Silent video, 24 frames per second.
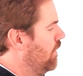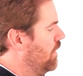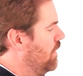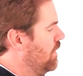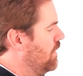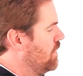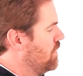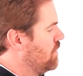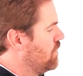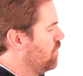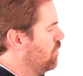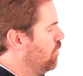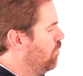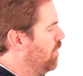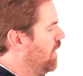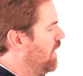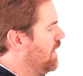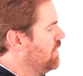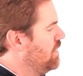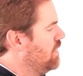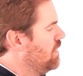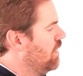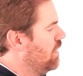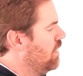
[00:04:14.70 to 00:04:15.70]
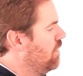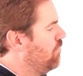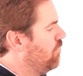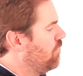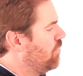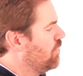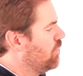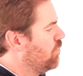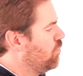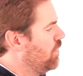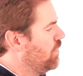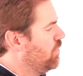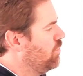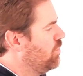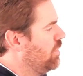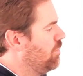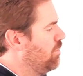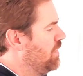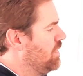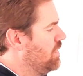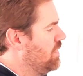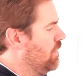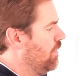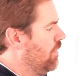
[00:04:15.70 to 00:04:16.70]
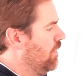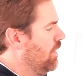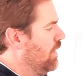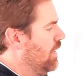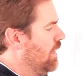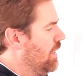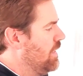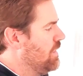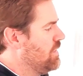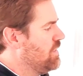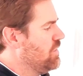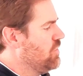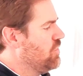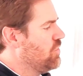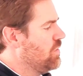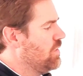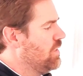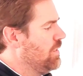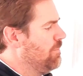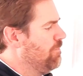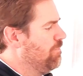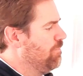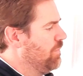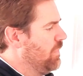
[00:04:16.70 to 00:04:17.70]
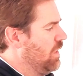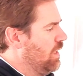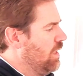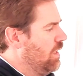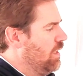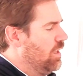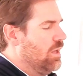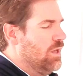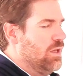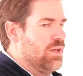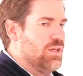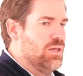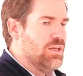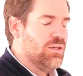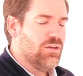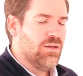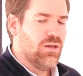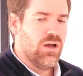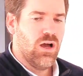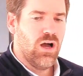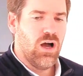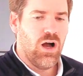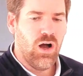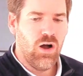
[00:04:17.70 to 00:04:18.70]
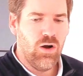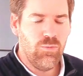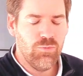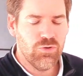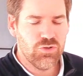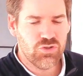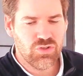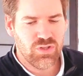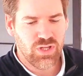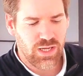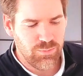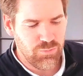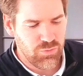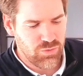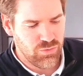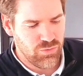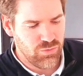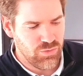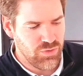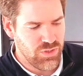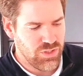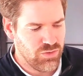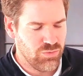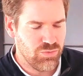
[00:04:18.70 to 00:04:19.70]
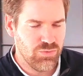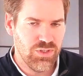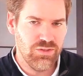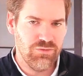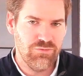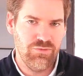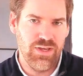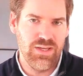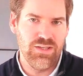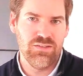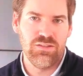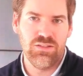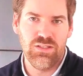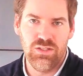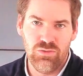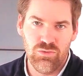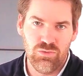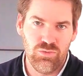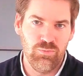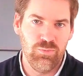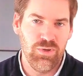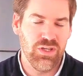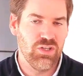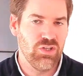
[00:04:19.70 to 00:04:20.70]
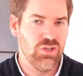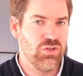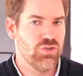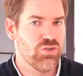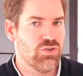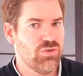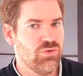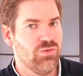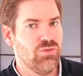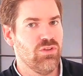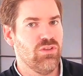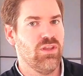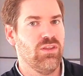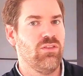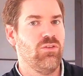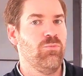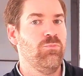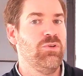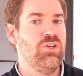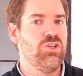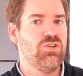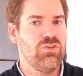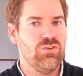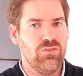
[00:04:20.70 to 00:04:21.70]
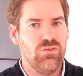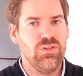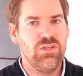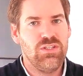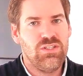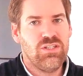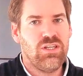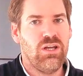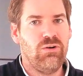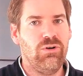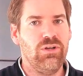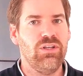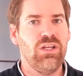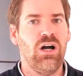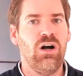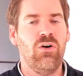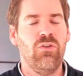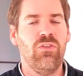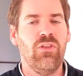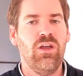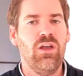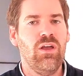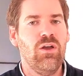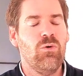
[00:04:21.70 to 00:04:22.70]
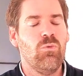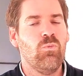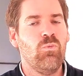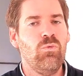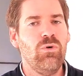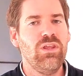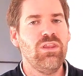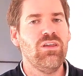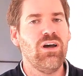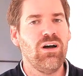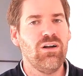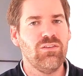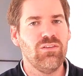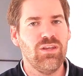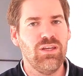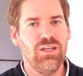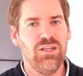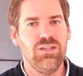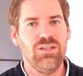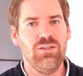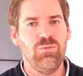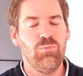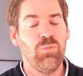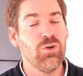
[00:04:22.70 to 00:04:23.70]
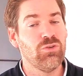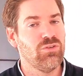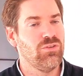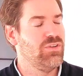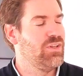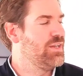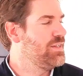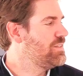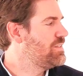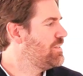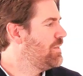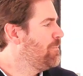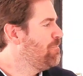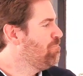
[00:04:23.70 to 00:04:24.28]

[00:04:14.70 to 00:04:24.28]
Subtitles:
So the planning effort, what do I mean here? Essentially, how much time do you need to invest into making sure that the mission is carried on without any bottlenecks?